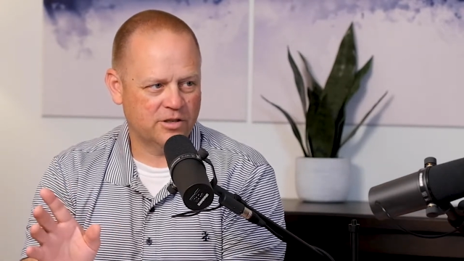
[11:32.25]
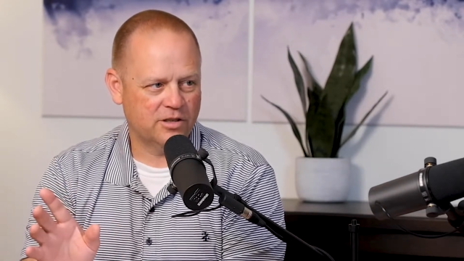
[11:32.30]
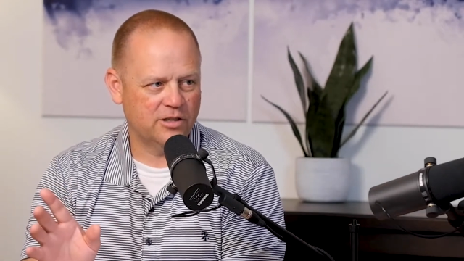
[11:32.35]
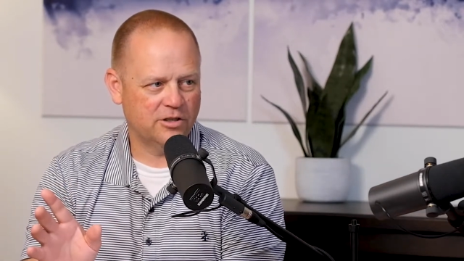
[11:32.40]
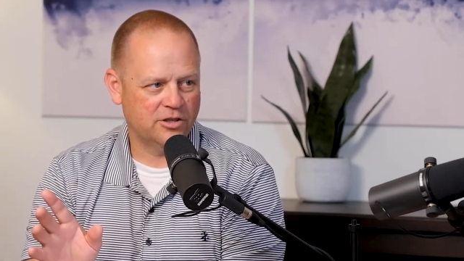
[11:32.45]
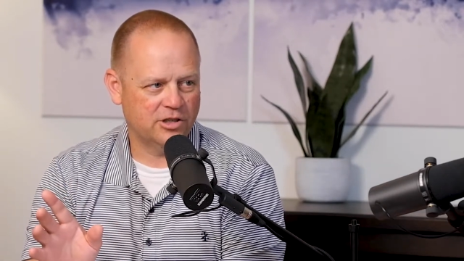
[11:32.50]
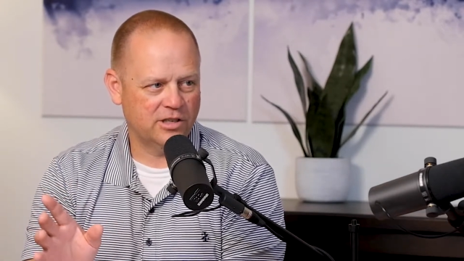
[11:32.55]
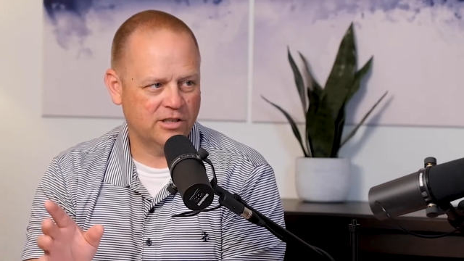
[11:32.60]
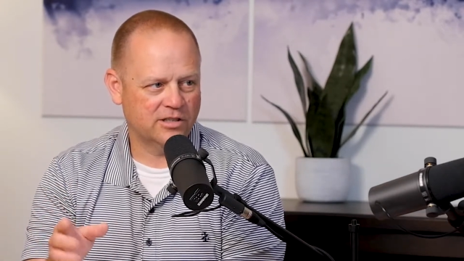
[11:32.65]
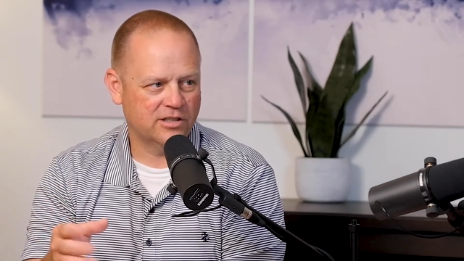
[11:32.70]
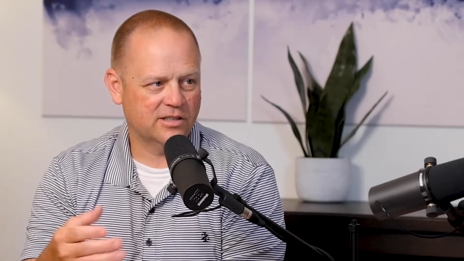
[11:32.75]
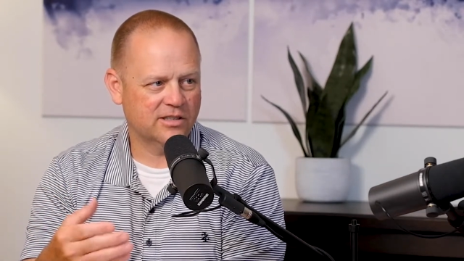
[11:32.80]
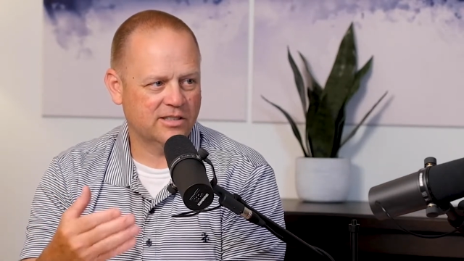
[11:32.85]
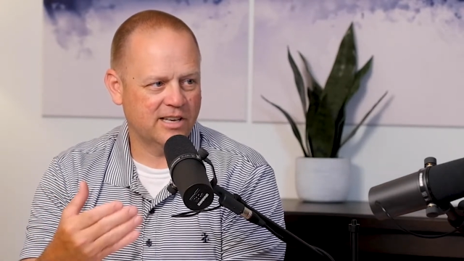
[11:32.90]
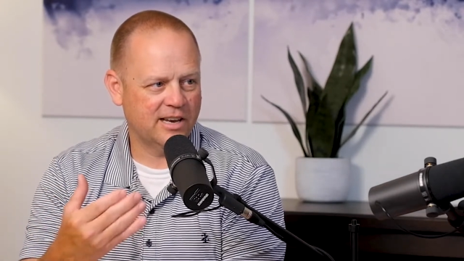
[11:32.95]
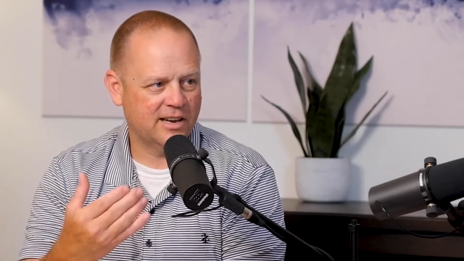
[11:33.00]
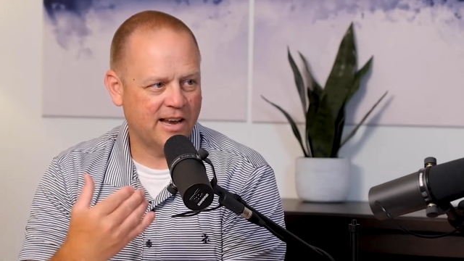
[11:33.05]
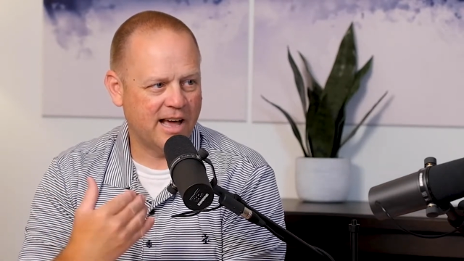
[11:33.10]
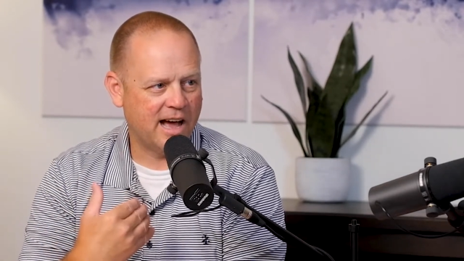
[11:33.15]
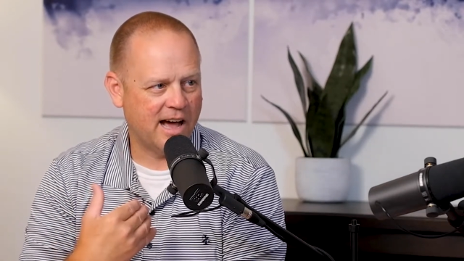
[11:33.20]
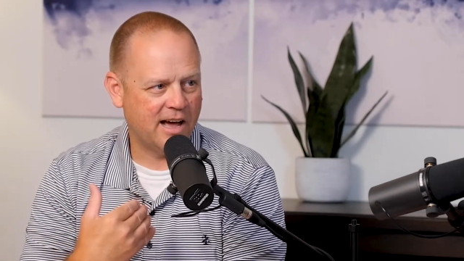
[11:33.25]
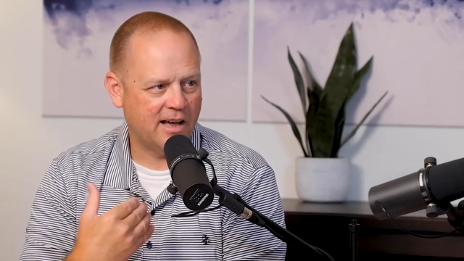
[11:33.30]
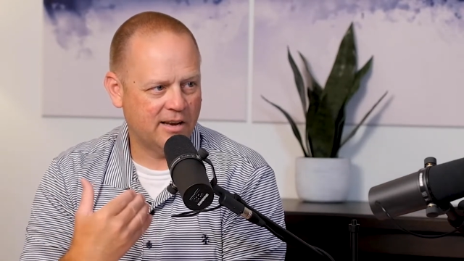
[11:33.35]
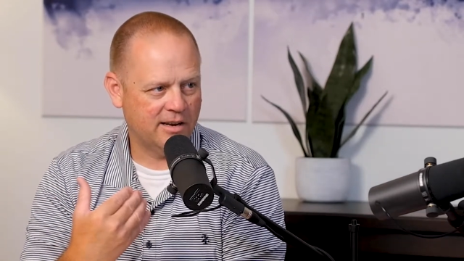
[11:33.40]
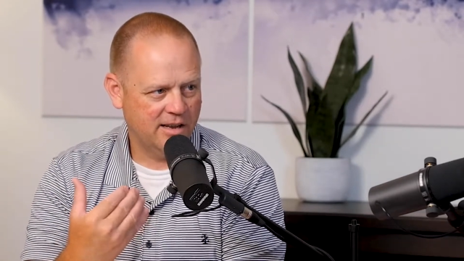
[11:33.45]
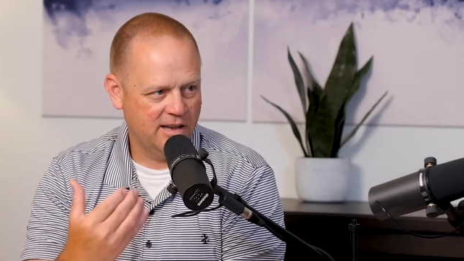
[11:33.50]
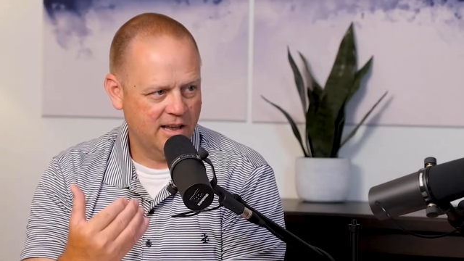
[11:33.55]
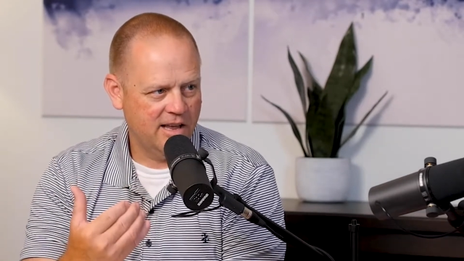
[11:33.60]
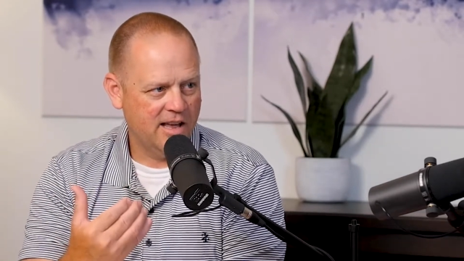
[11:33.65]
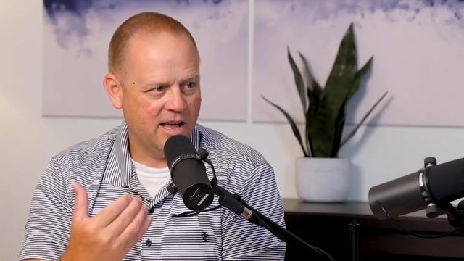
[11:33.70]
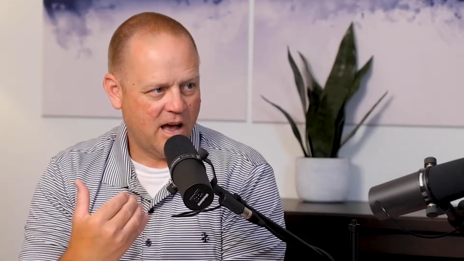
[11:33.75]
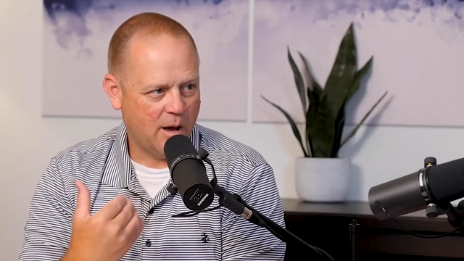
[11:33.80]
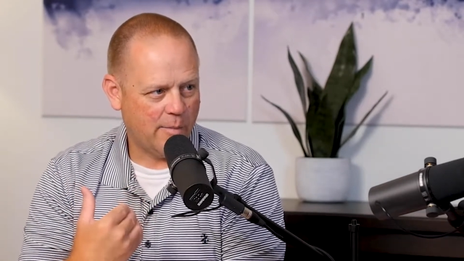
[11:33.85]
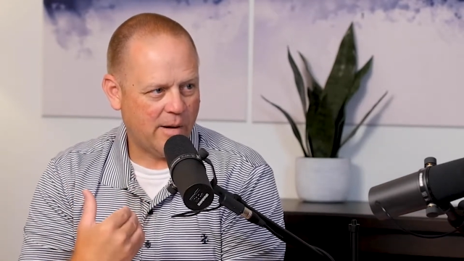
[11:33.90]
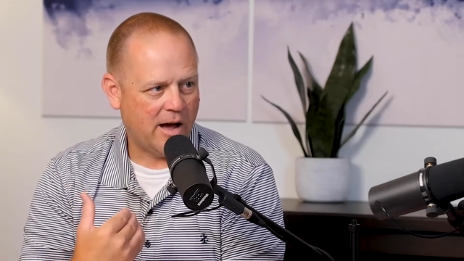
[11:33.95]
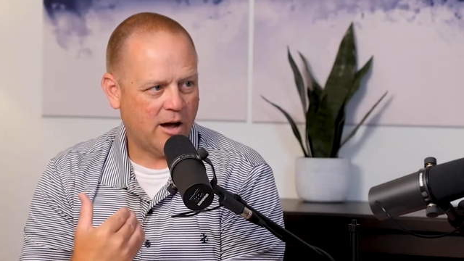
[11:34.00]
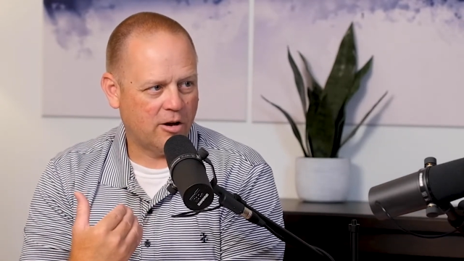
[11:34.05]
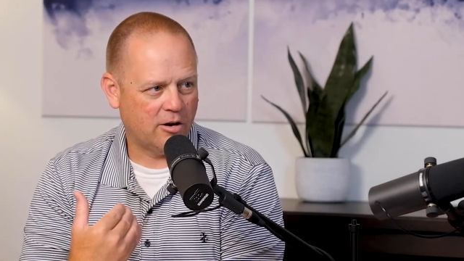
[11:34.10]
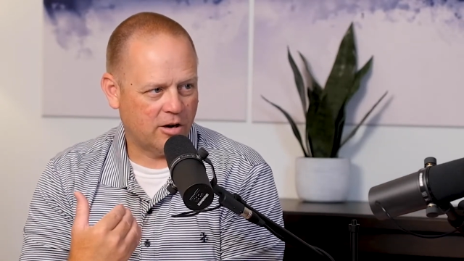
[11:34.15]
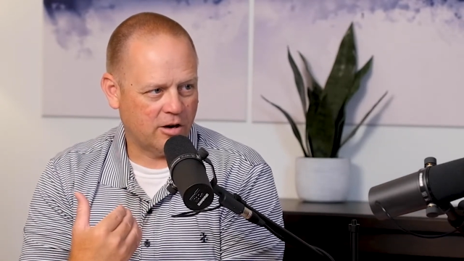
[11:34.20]
to Jesus and not
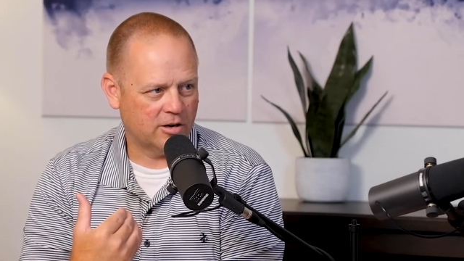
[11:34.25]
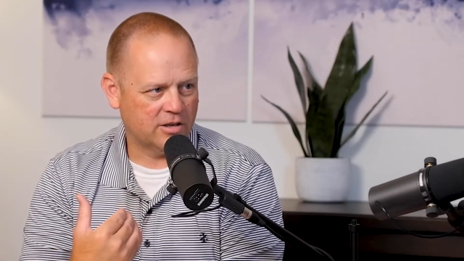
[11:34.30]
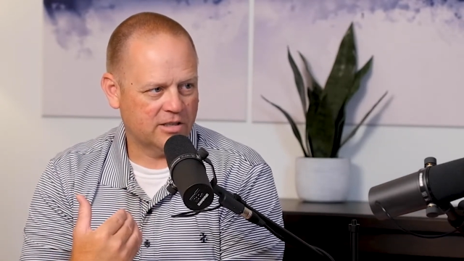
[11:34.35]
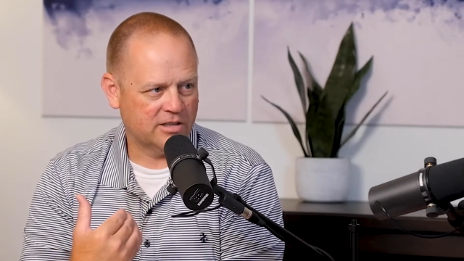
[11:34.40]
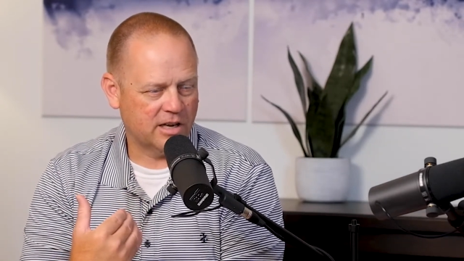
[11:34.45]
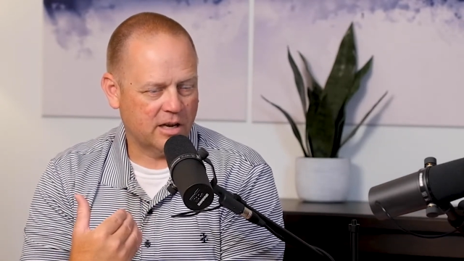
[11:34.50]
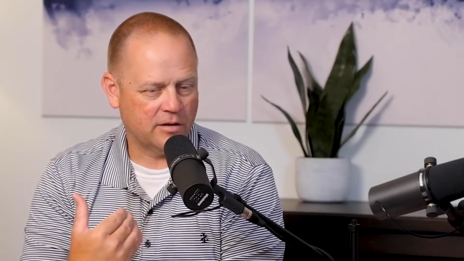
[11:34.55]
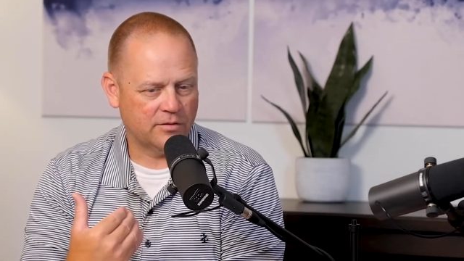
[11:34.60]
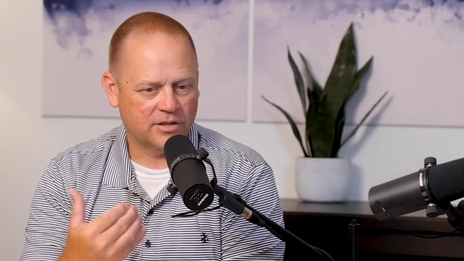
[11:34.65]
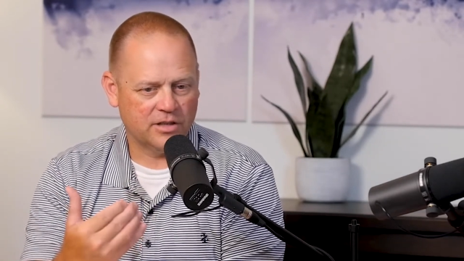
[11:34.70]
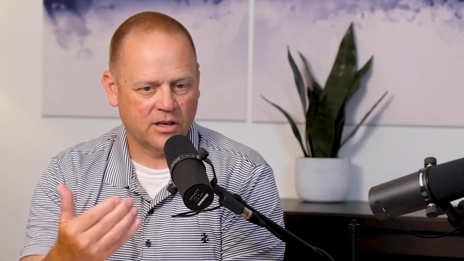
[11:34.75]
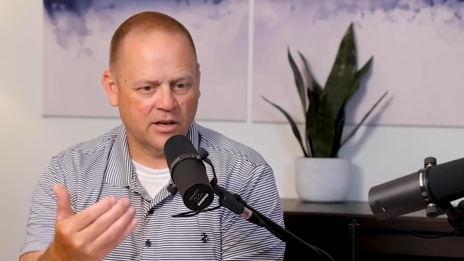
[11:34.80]
about ourselves.